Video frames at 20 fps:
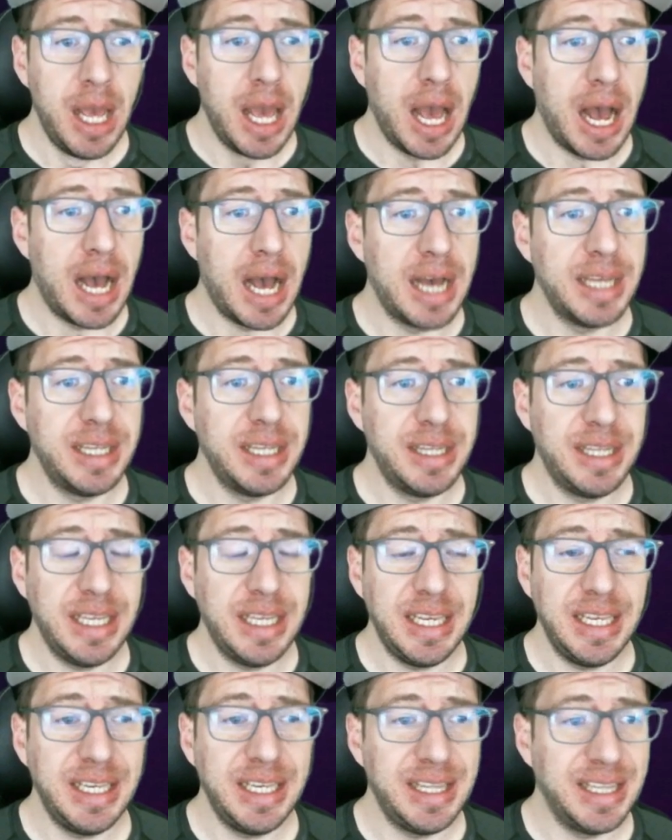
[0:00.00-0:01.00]

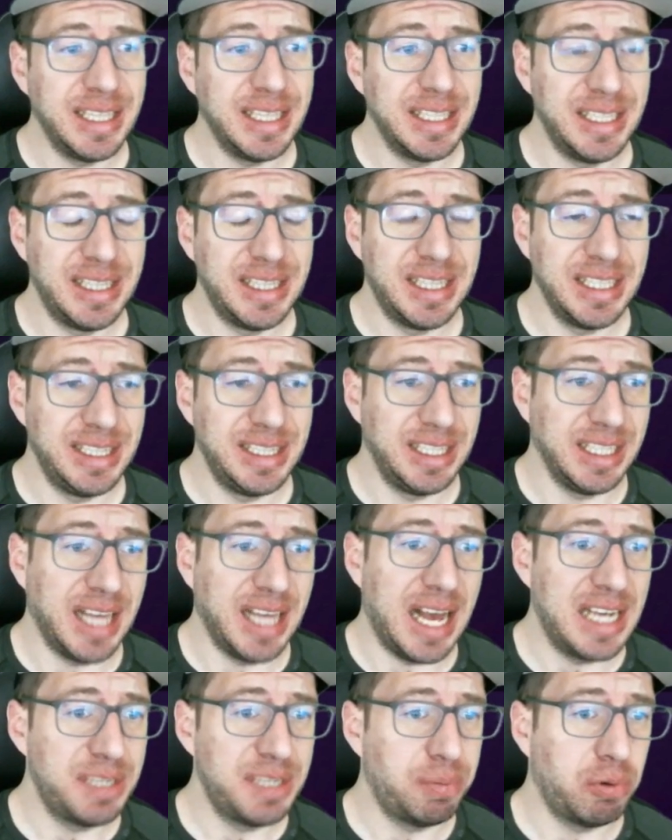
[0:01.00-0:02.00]
The
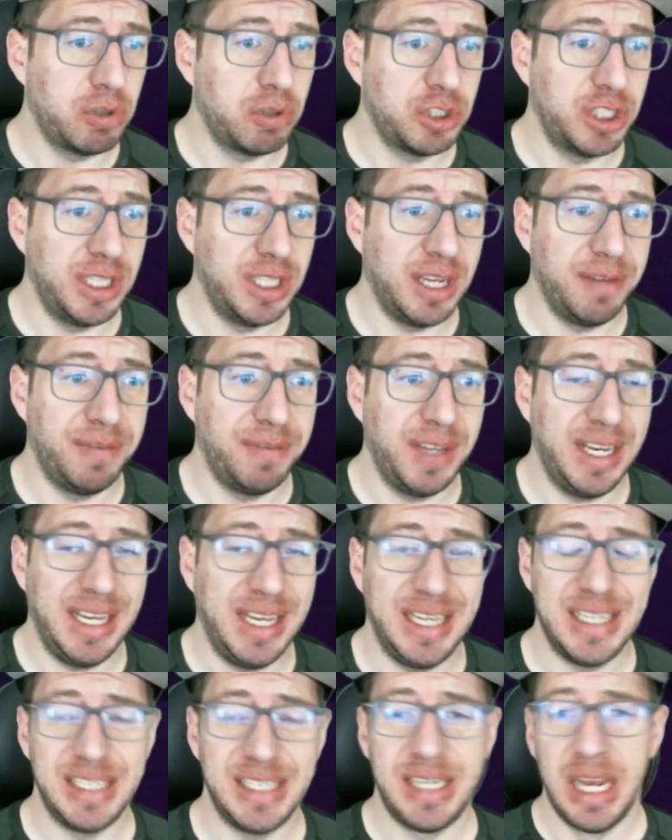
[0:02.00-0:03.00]
last portion of it
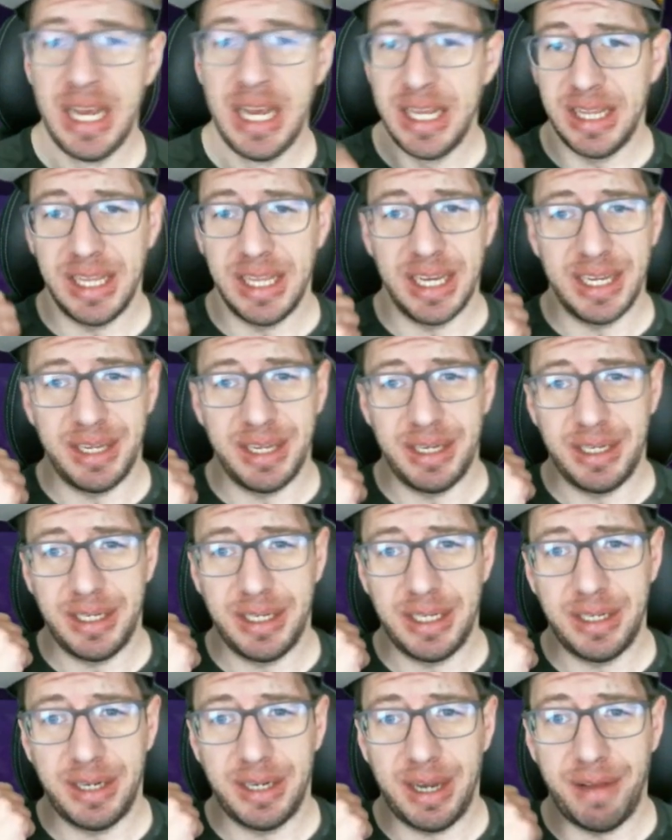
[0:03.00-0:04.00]
is the
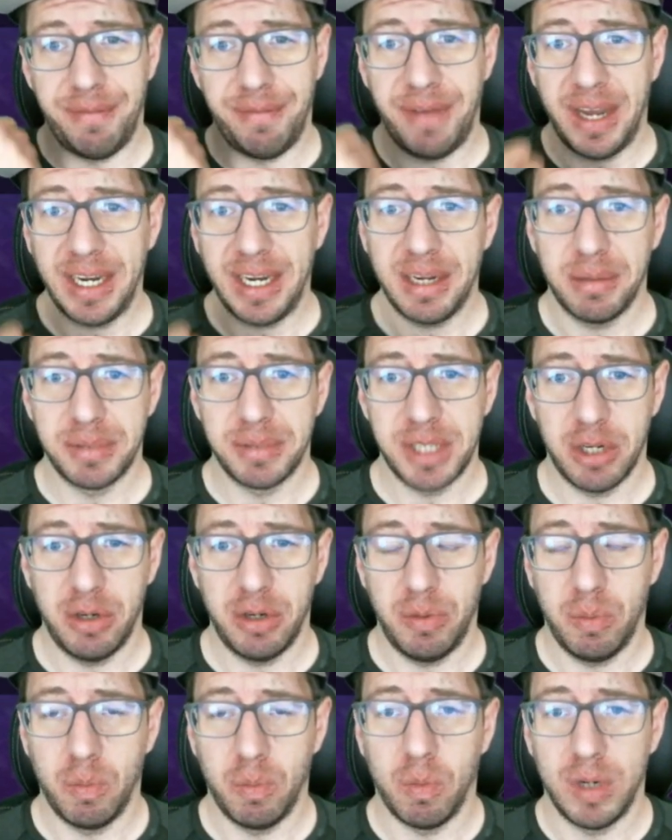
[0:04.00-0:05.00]
event comes
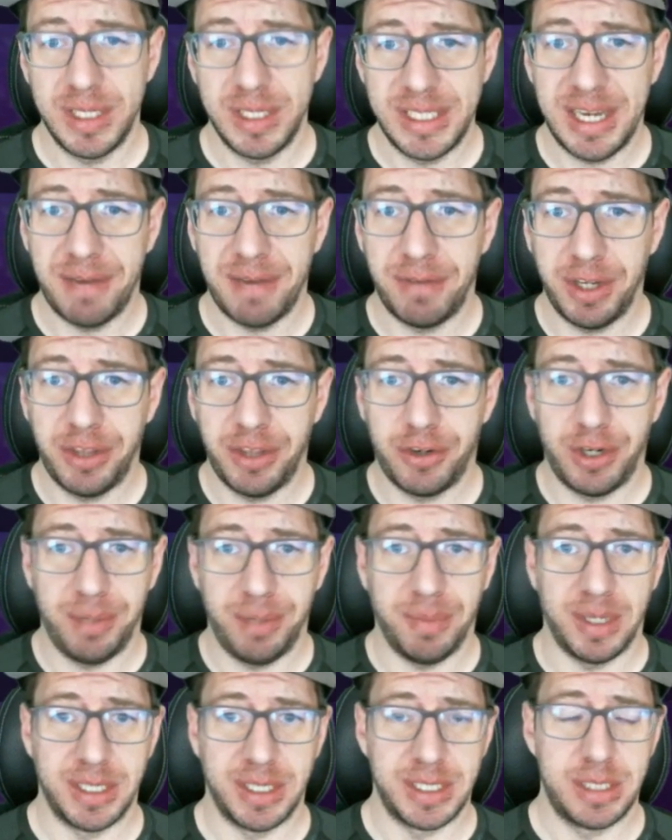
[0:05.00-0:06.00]
out once every 3
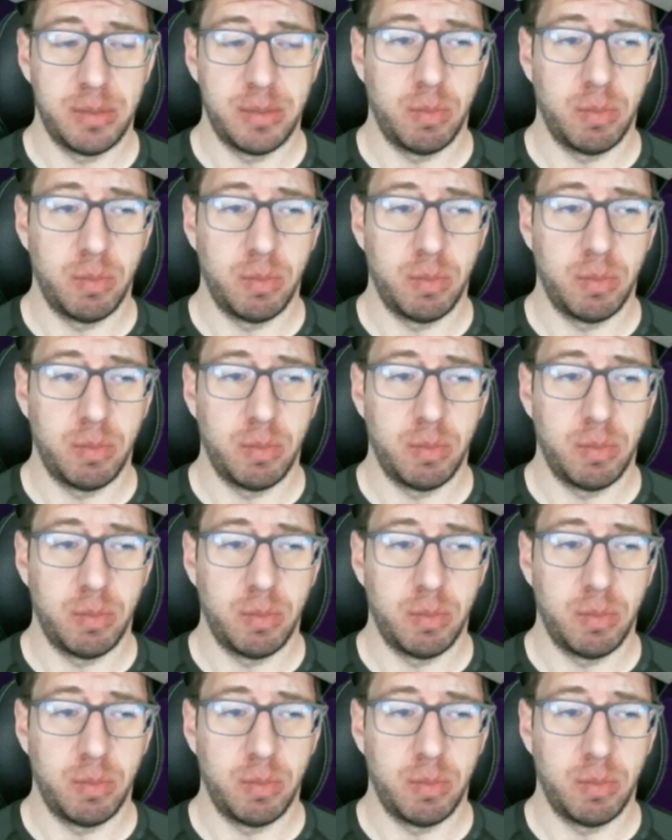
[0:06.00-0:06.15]
months.